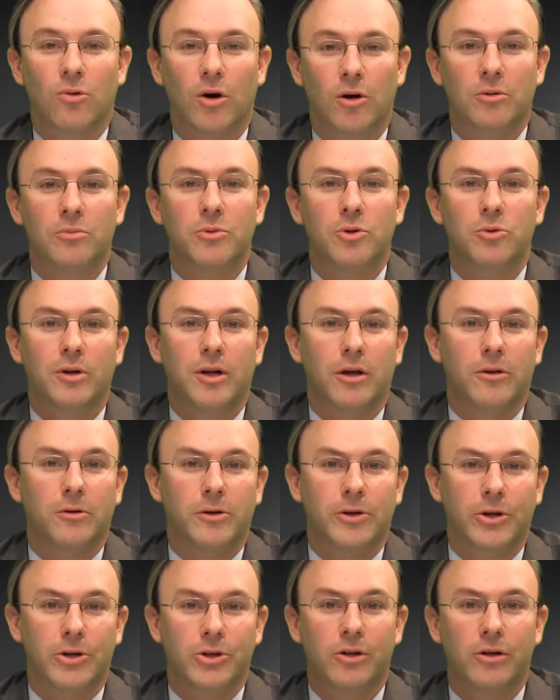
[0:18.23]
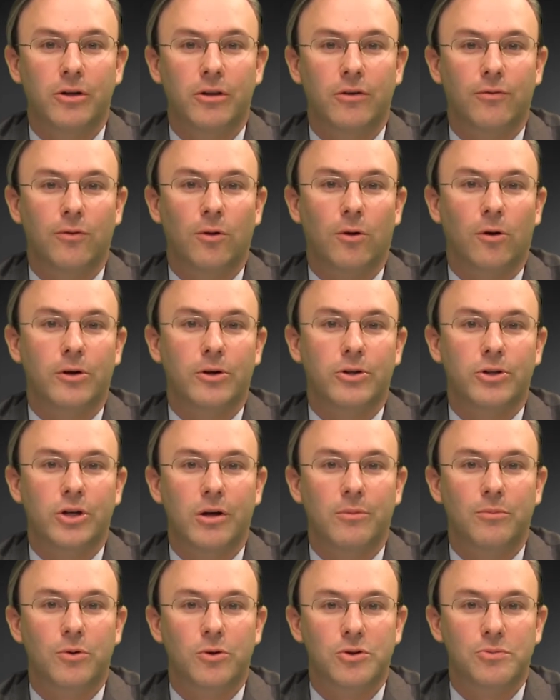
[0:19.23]
Welcome to another edition of the Florida
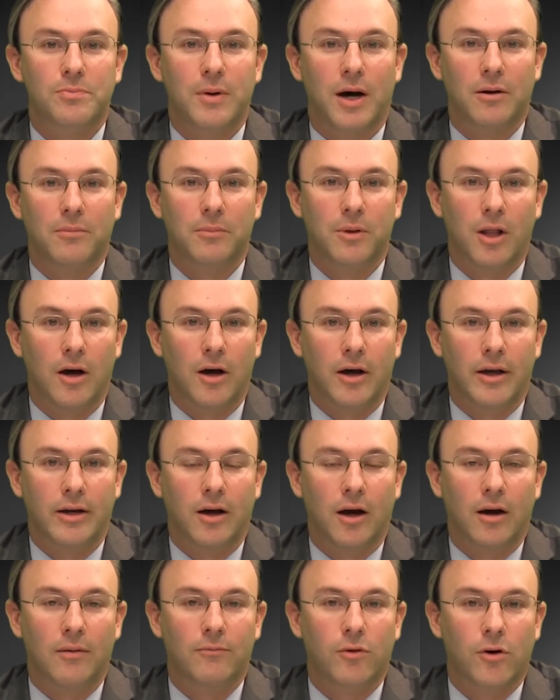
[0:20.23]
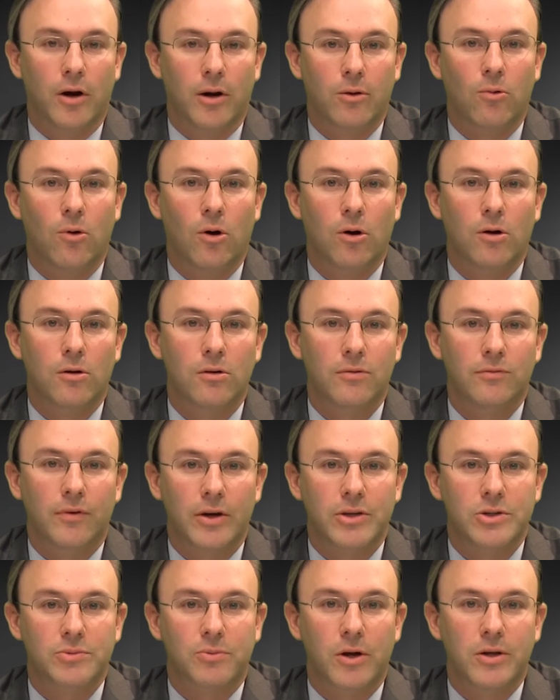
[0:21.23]
Chamber's Bottom Line. I'm Frank Walker,
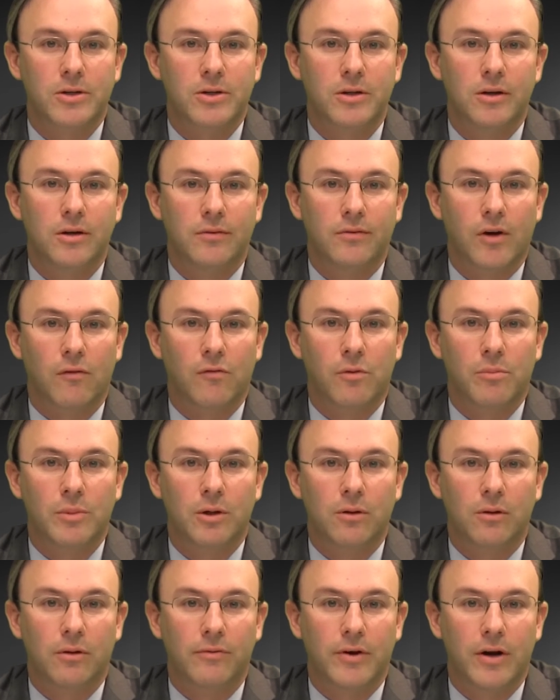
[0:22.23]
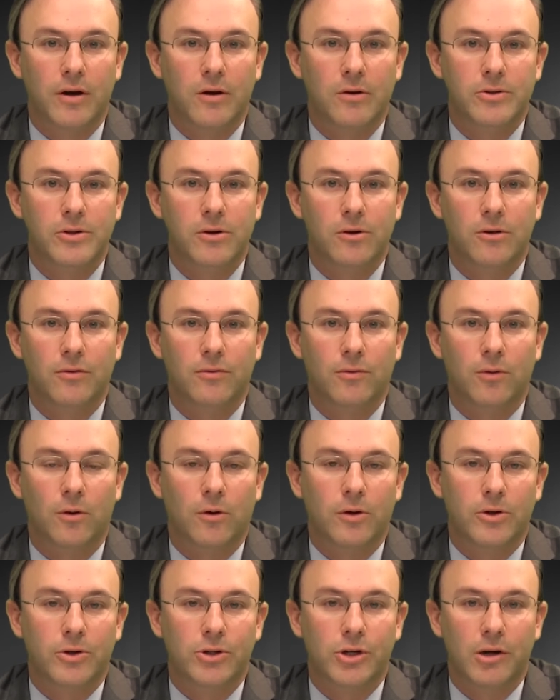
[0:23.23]
Vice President of Governmental Affairs here at the
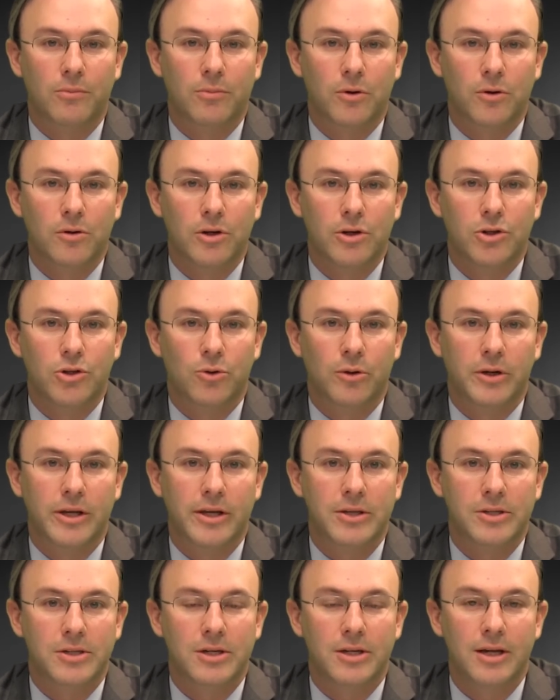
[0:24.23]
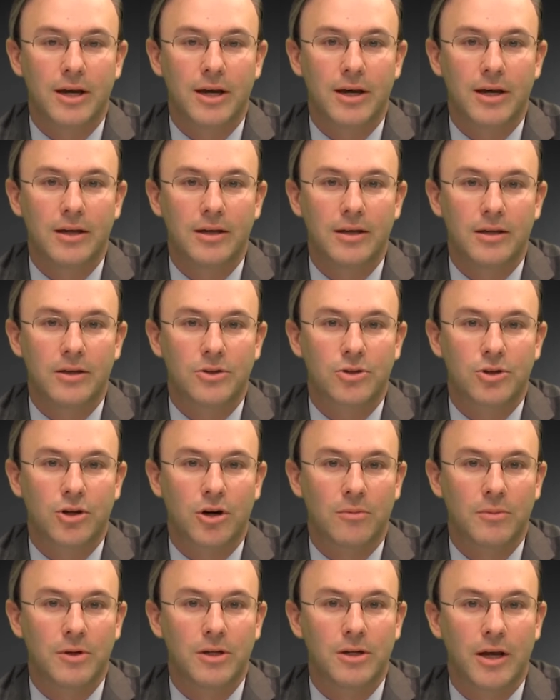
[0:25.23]
Florida Chamber, and joining us today is
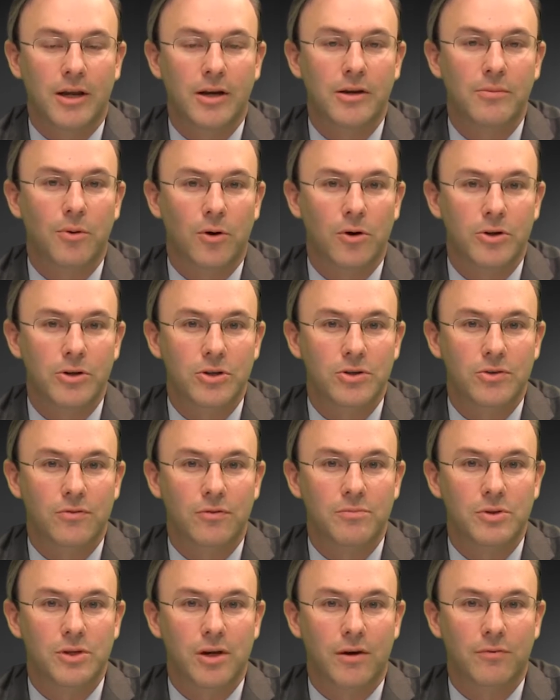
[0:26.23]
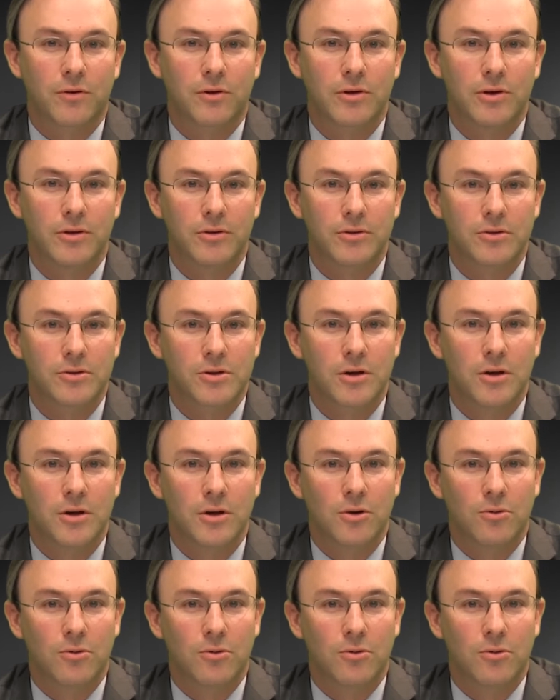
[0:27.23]
Chairman Danny Burgess from Zephyr Hills.